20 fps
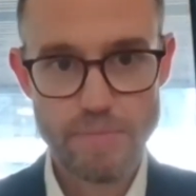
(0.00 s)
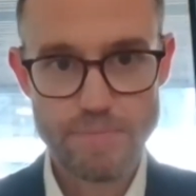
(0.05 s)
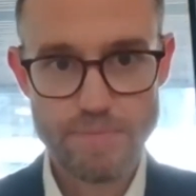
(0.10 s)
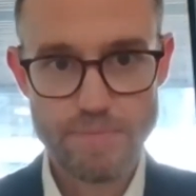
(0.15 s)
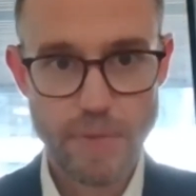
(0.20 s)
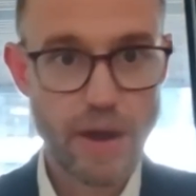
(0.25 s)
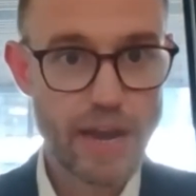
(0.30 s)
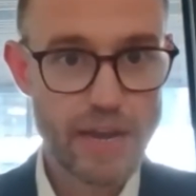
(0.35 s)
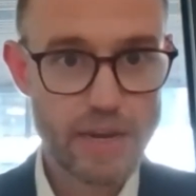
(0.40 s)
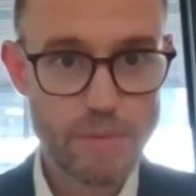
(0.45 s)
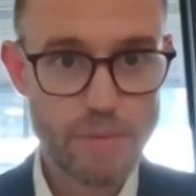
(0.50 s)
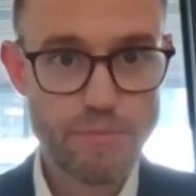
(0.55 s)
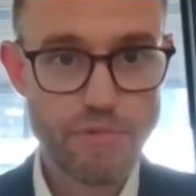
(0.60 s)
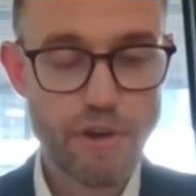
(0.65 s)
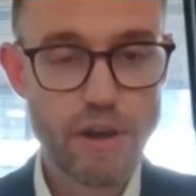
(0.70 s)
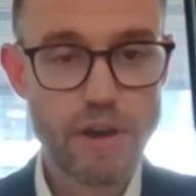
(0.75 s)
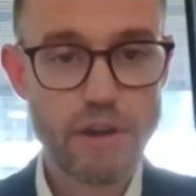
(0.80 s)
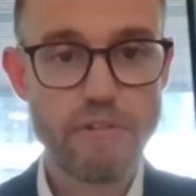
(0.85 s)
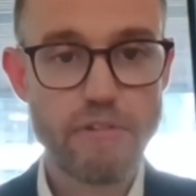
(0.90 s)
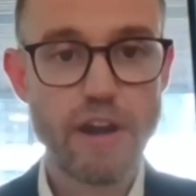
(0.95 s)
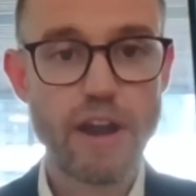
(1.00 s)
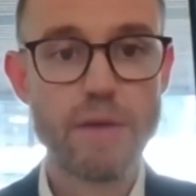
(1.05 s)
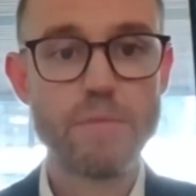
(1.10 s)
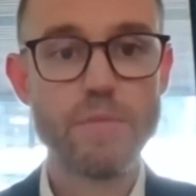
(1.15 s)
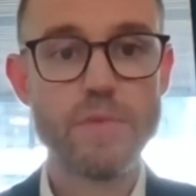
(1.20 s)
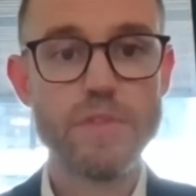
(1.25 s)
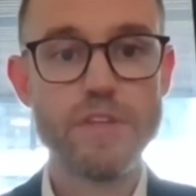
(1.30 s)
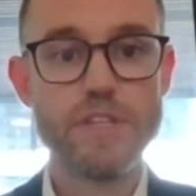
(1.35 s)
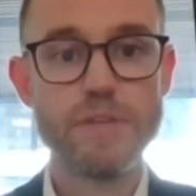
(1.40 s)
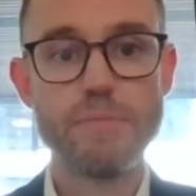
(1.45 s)
pilot program
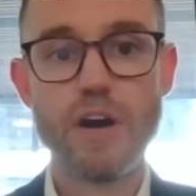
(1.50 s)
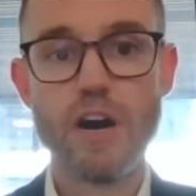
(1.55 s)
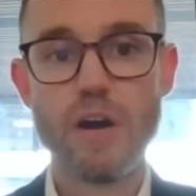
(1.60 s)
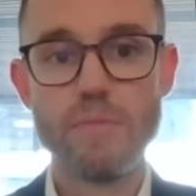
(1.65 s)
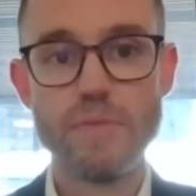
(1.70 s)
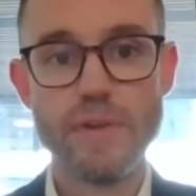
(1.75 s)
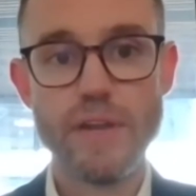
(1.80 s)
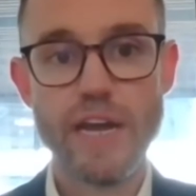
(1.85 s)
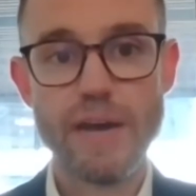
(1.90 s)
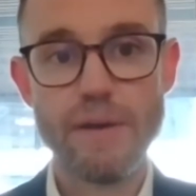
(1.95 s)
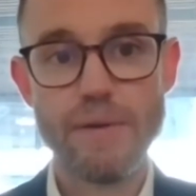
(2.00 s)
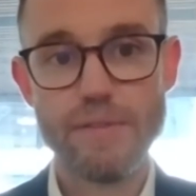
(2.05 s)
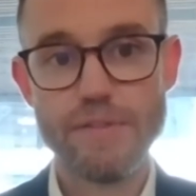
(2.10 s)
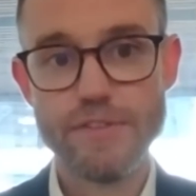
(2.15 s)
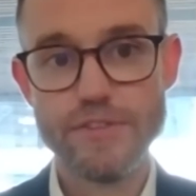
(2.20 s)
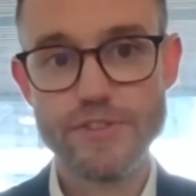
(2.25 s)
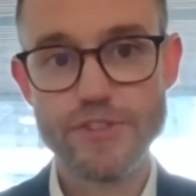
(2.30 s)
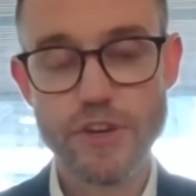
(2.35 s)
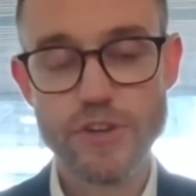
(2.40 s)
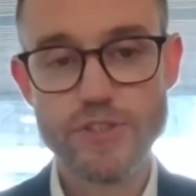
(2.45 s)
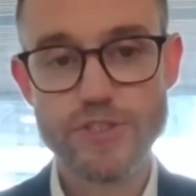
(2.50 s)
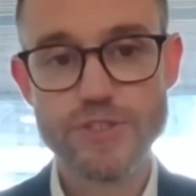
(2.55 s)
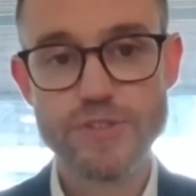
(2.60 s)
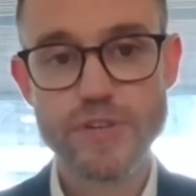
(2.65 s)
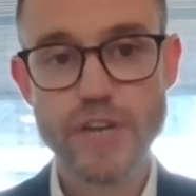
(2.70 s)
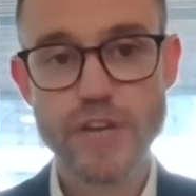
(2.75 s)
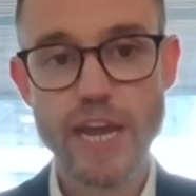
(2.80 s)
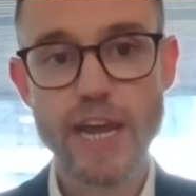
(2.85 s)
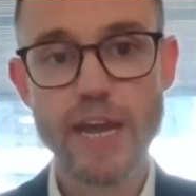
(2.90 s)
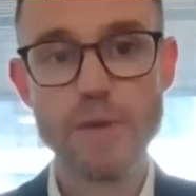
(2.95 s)
with the Department of Health and Social
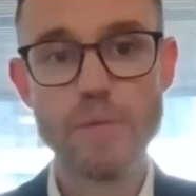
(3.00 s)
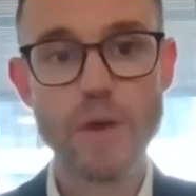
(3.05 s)
Care,